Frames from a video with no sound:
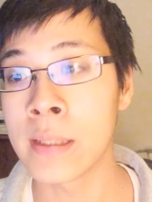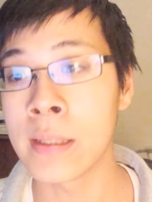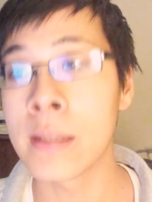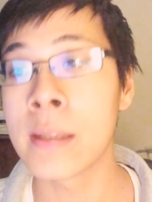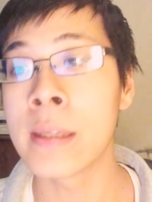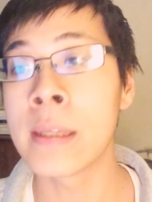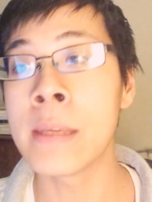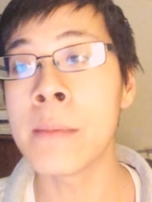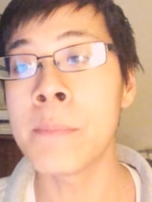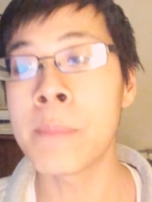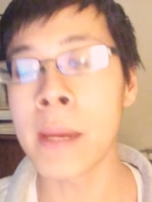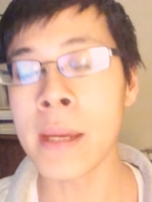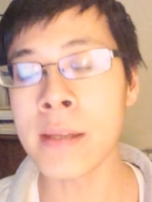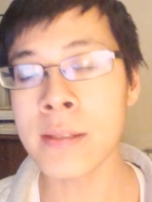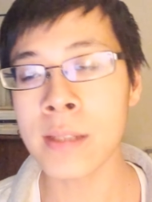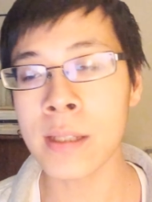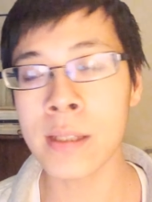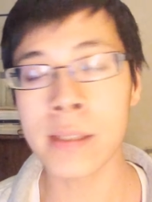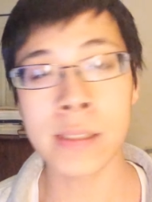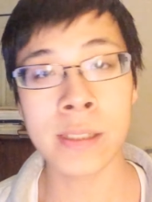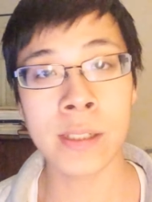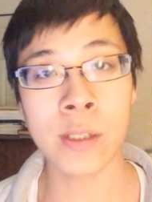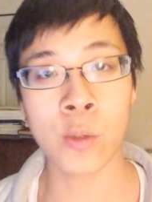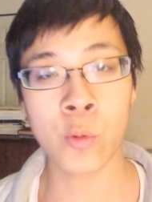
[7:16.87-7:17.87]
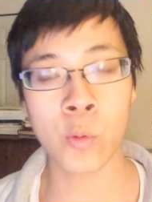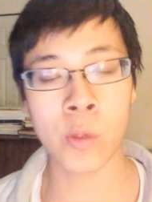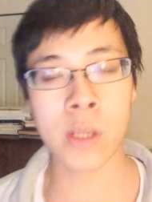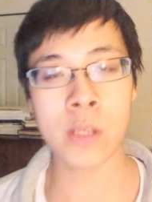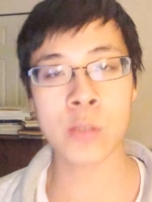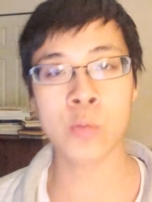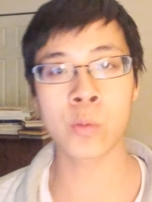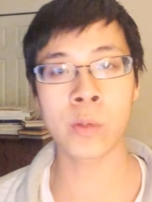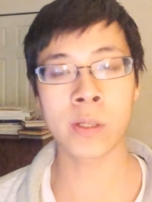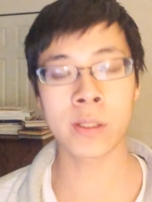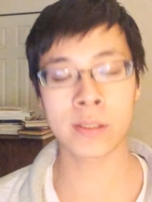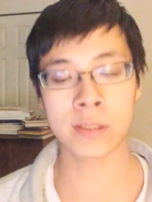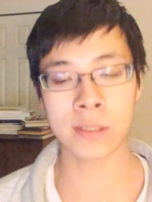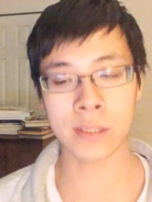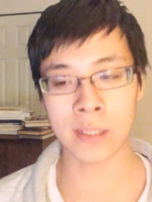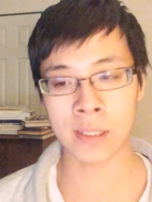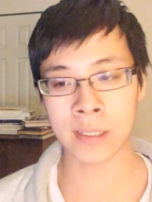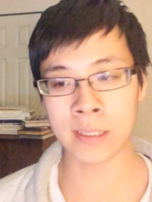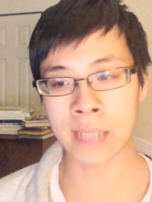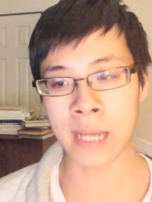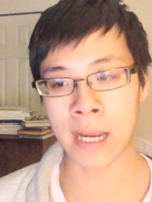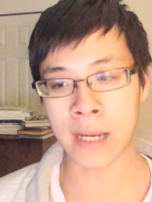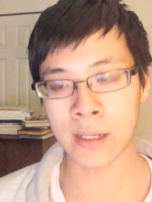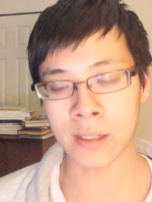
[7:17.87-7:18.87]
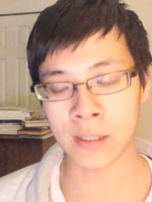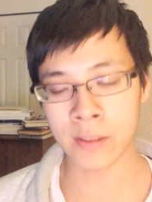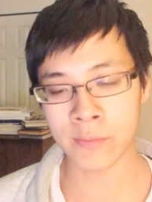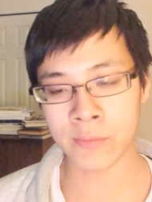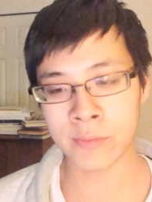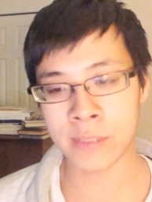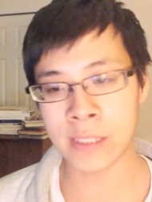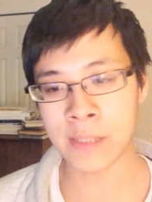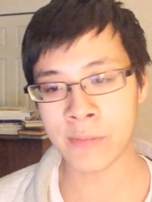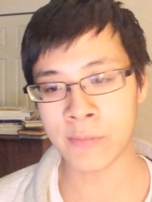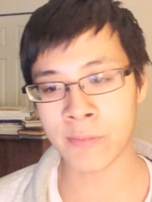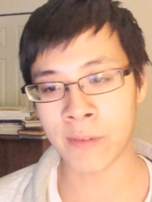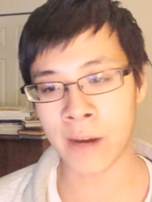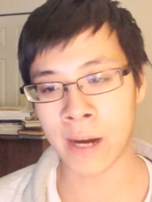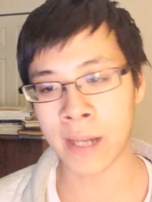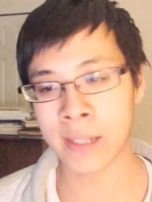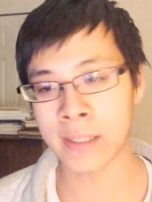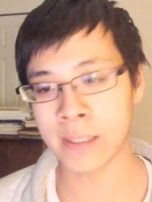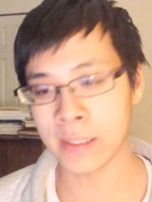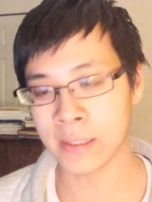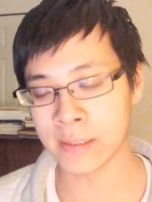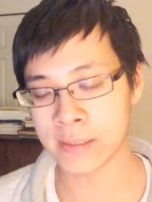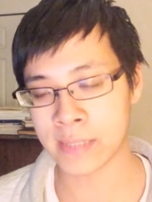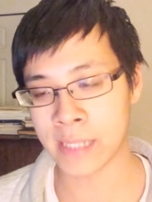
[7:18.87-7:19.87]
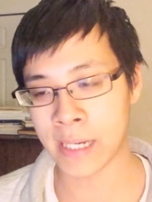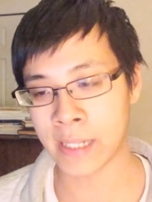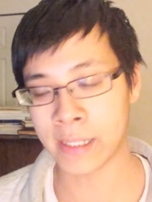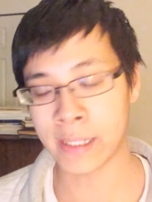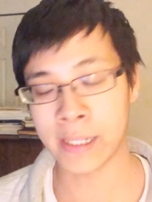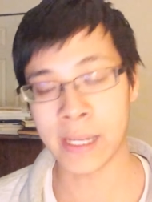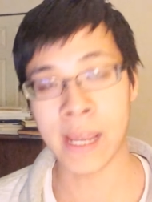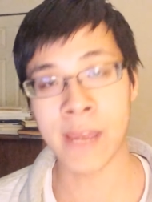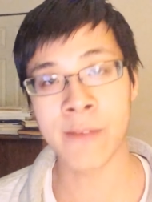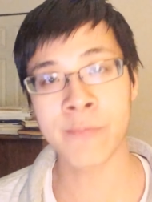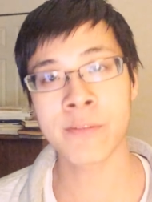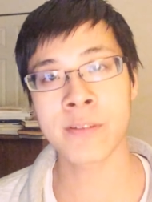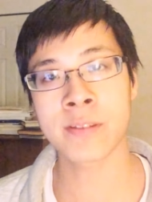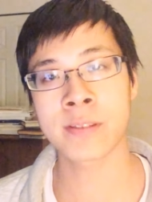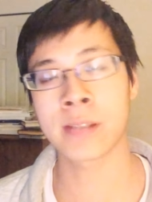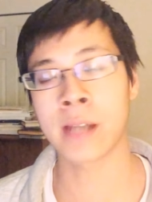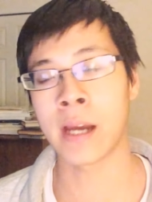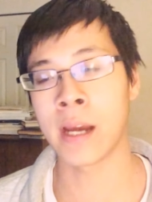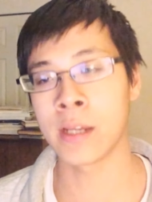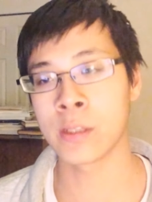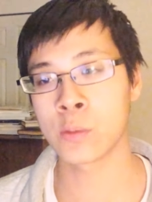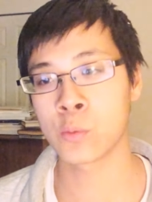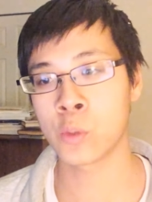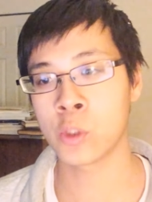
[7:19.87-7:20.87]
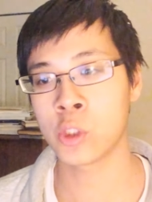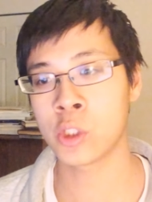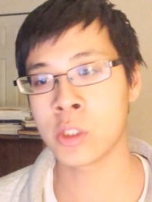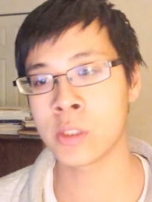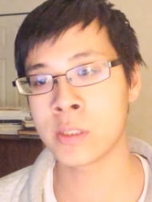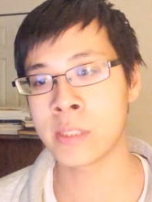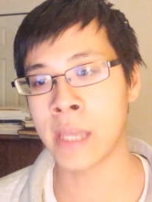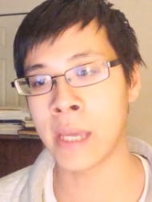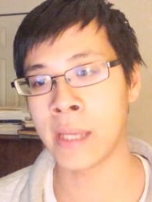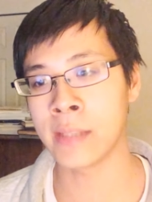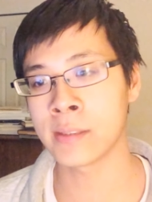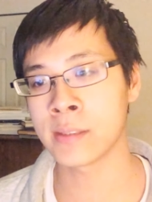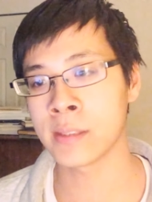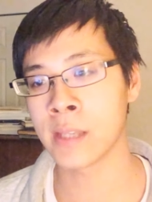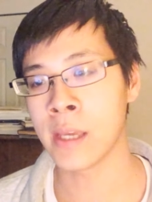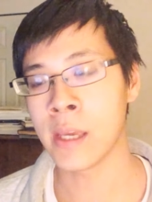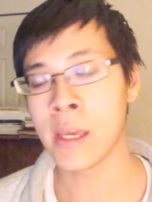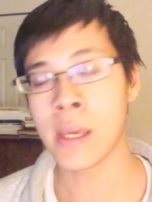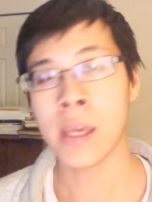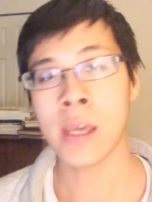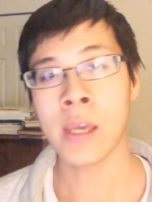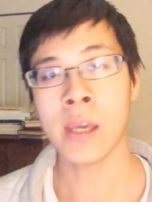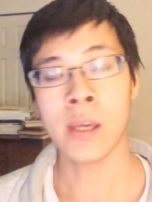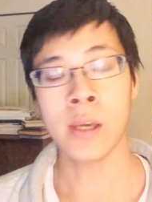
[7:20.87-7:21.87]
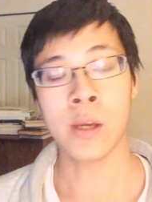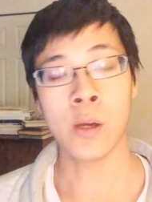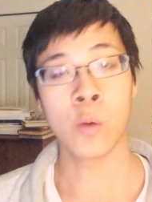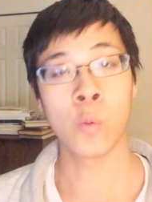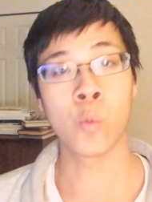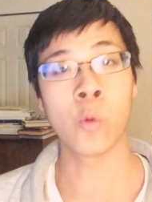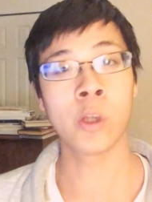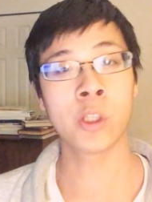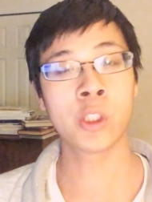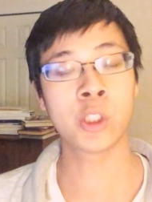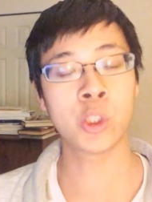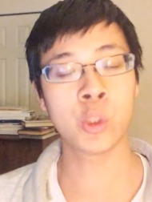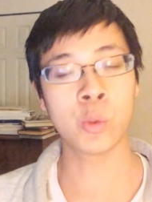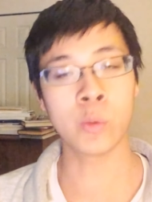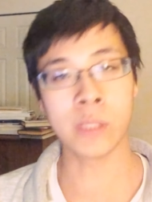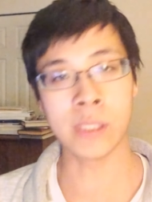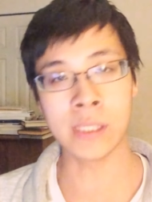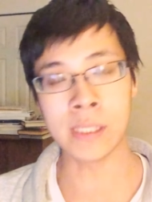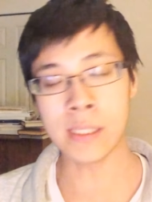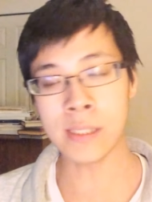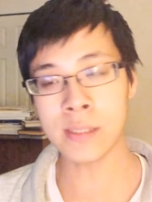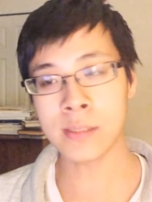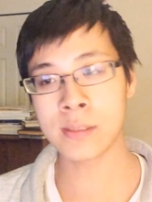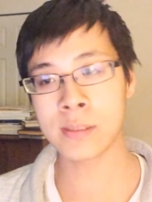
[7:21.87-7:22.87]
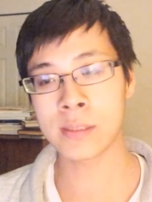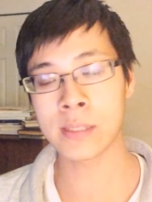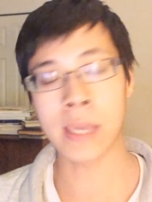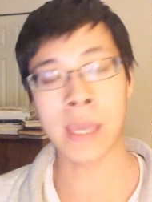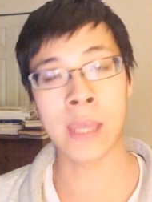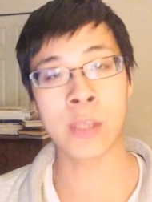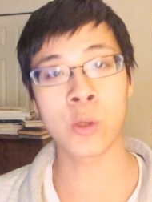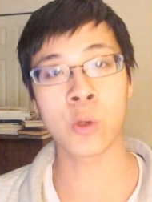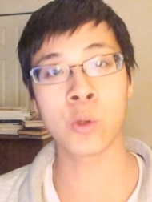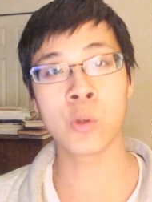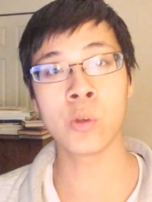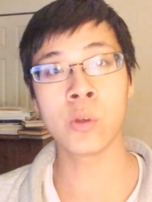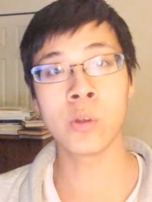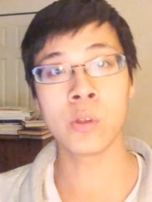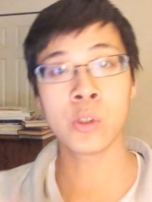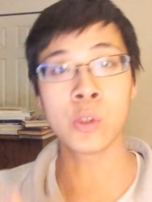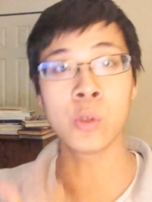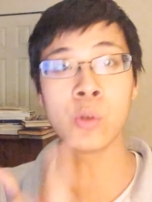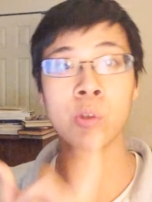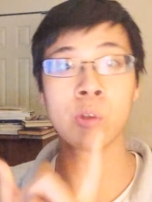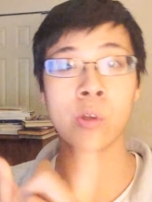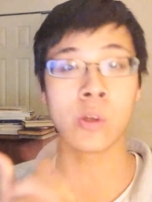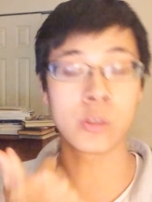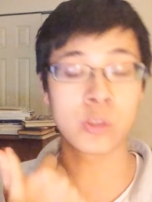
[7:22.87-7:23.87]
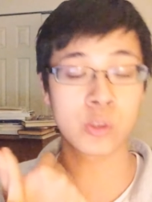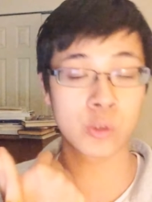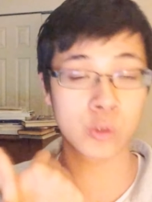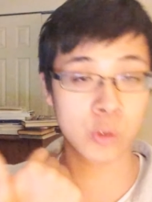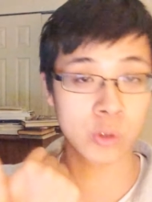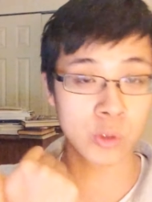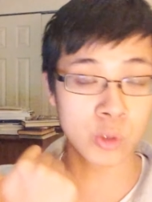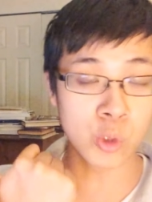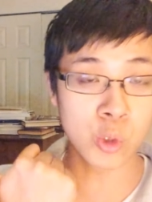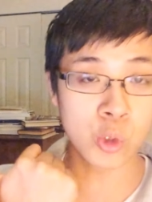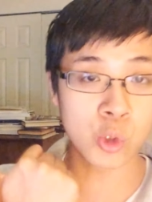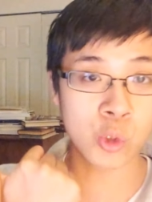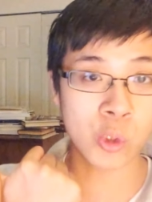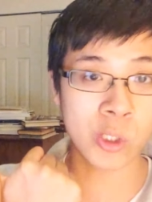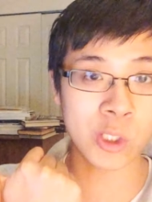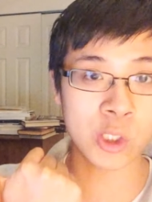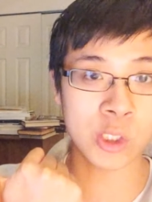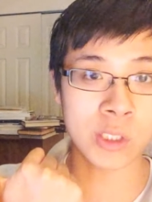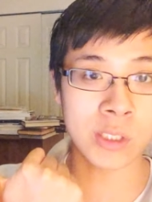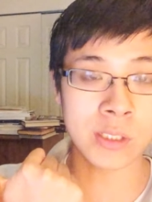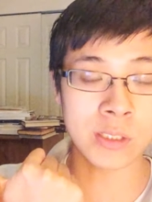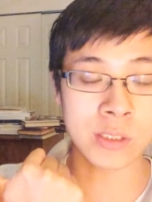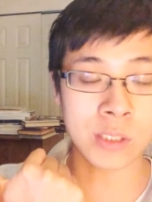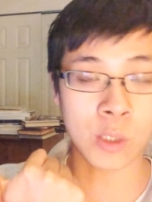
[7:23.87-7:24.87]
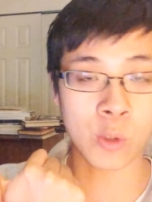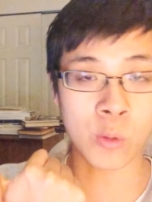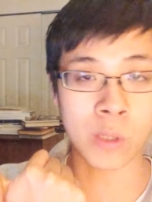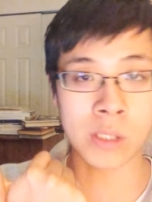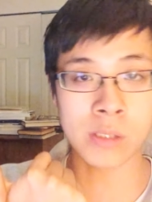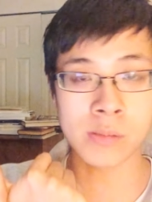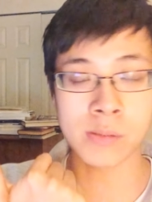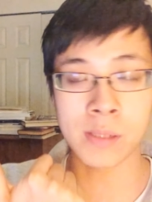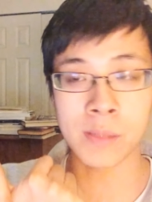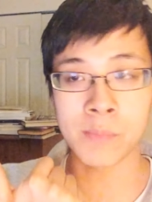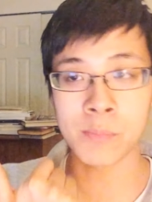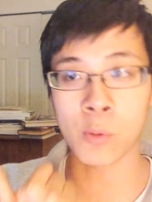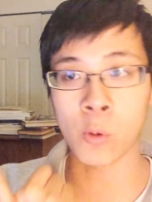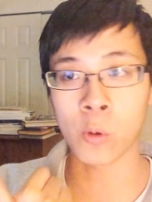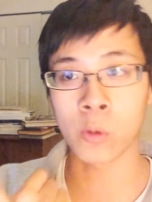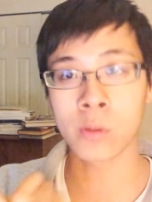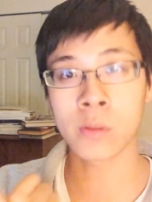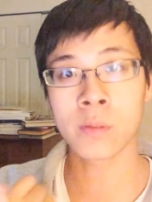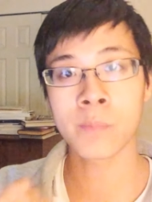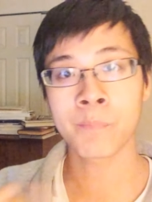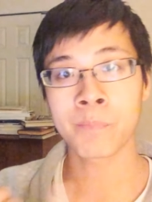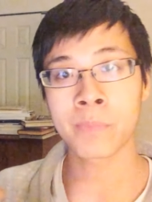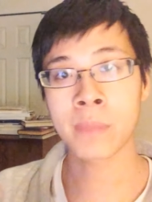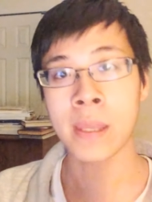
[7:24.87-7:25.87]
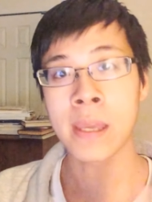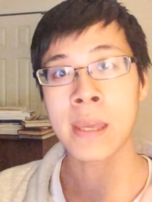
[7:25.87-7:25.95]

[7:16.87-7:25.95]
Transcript: he basically agrees with a lot of the findings that I emphasize, which is that what you eat and your, your nutrition is incredibly important.